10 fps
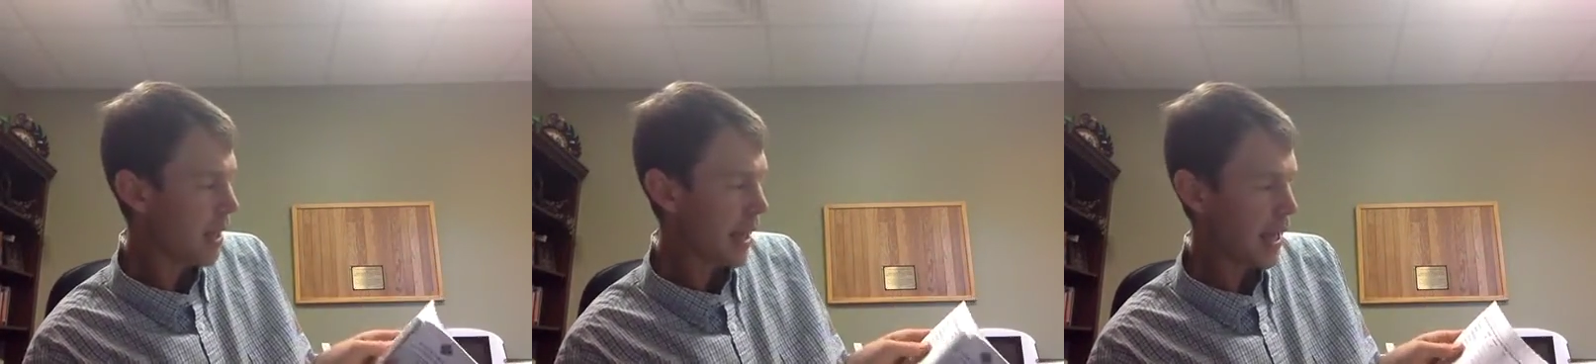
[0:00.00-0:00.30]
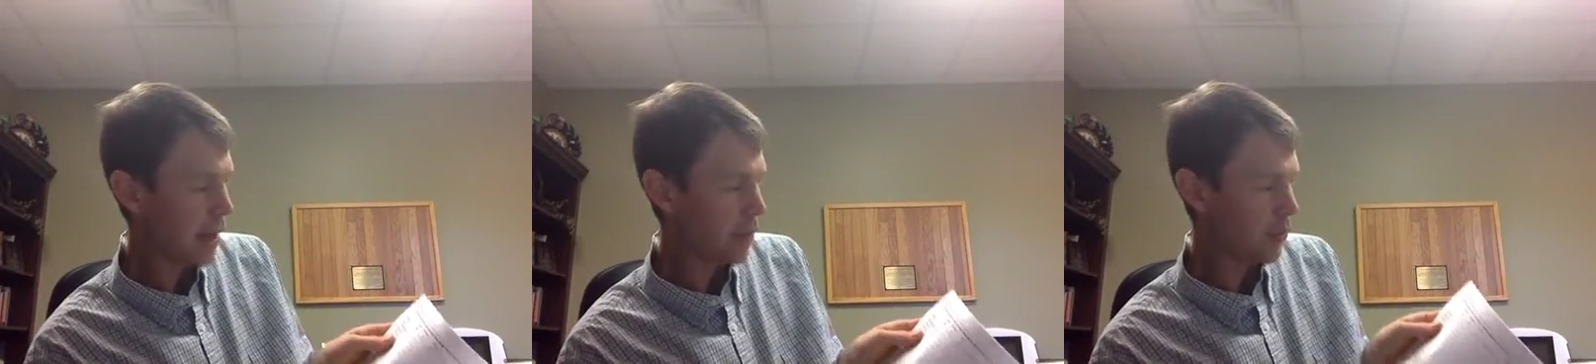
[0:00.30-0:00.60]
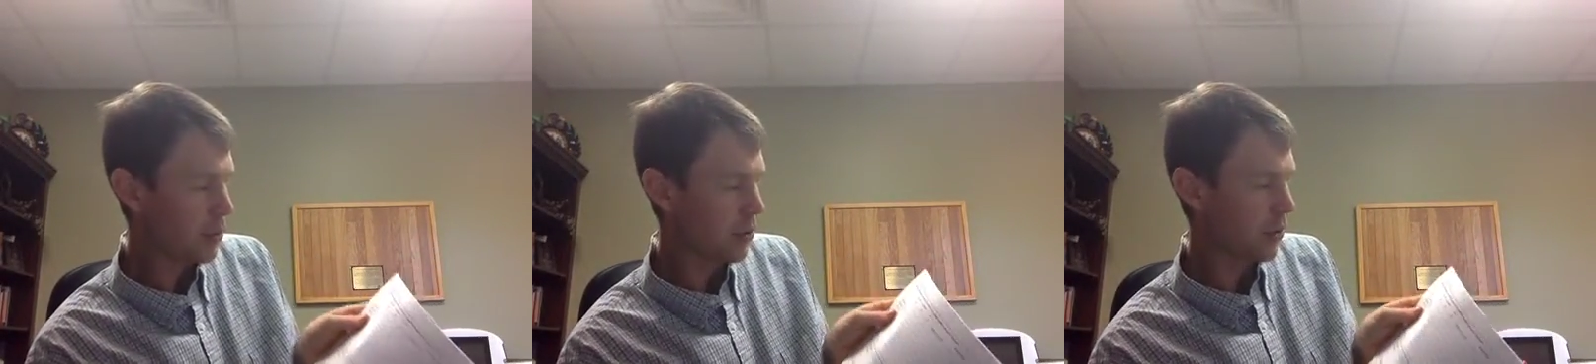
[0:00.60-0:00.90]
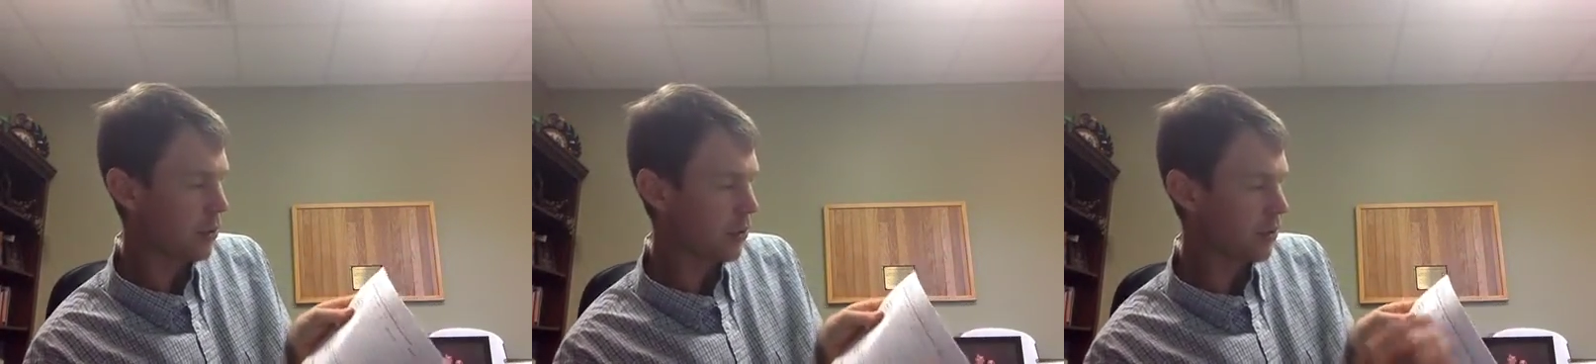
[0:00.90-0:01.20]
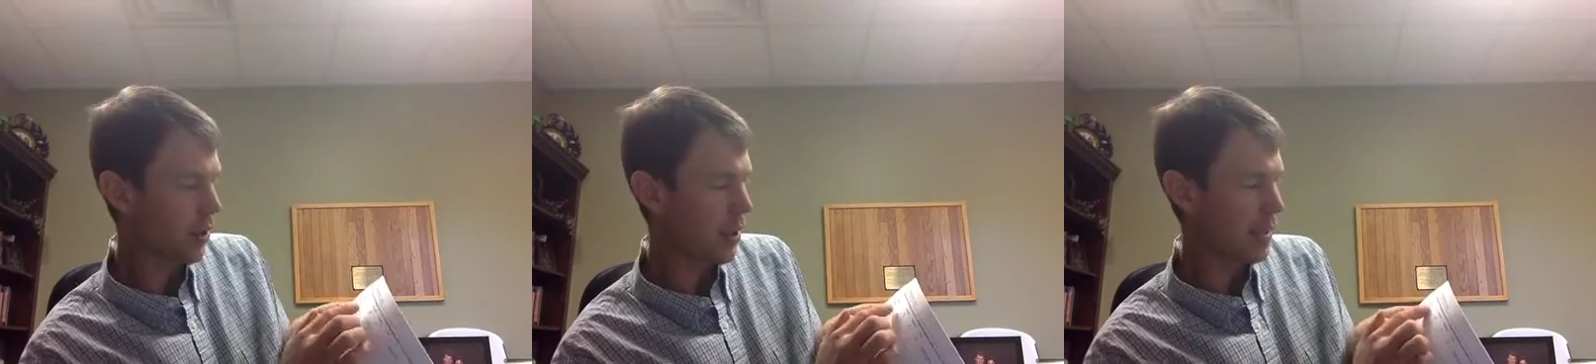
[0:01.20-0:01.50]
and when you're
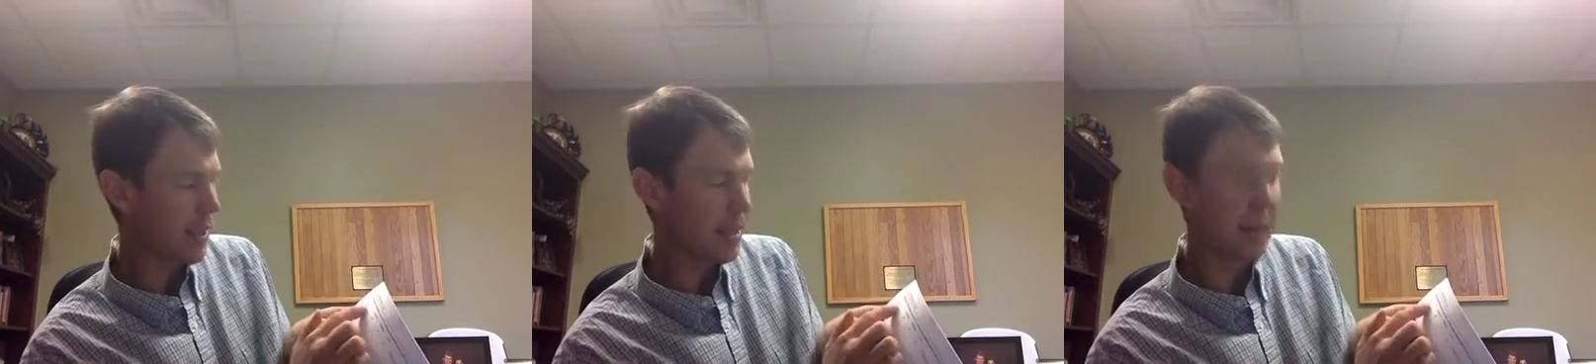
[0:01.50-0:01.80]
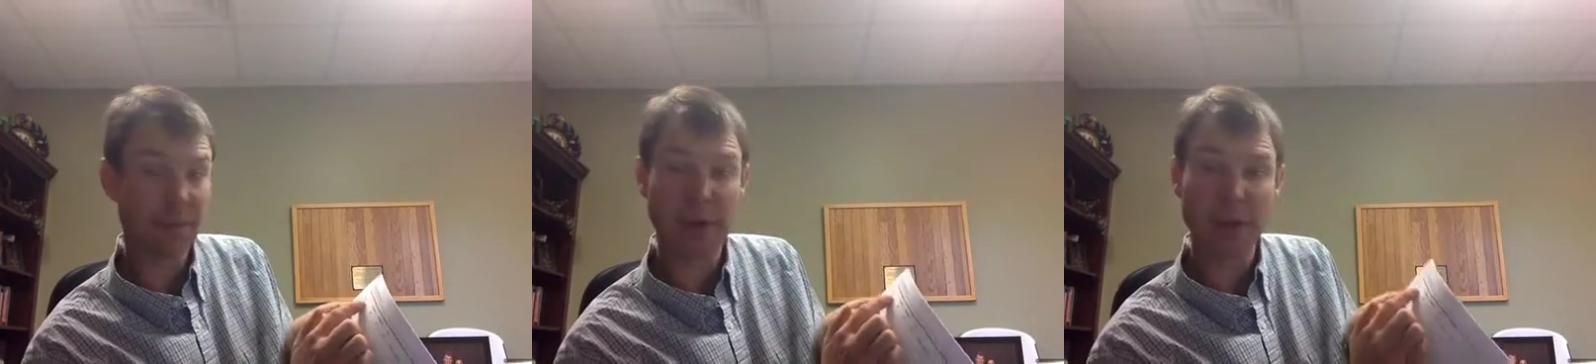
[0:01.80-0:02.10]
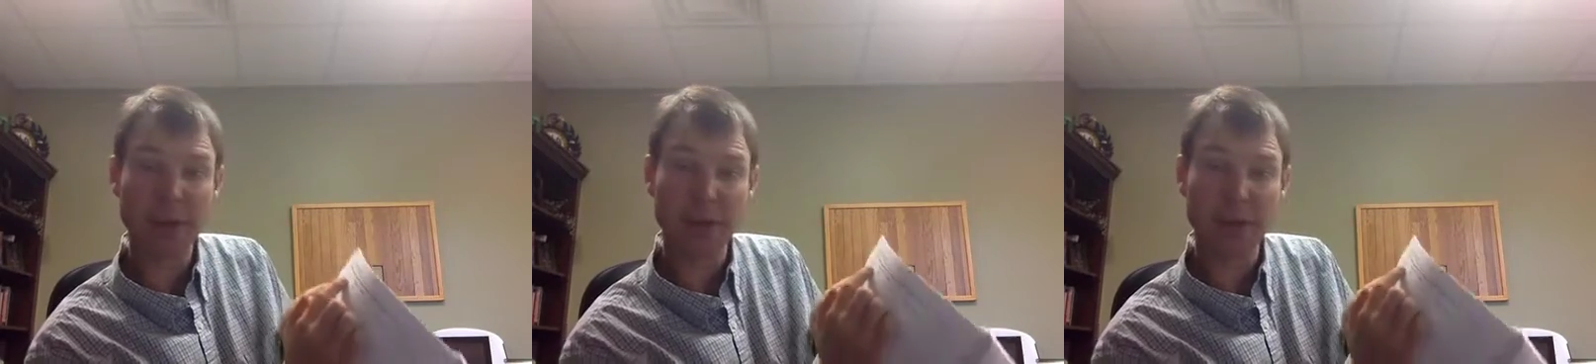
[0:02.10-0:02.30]
going to be identifying what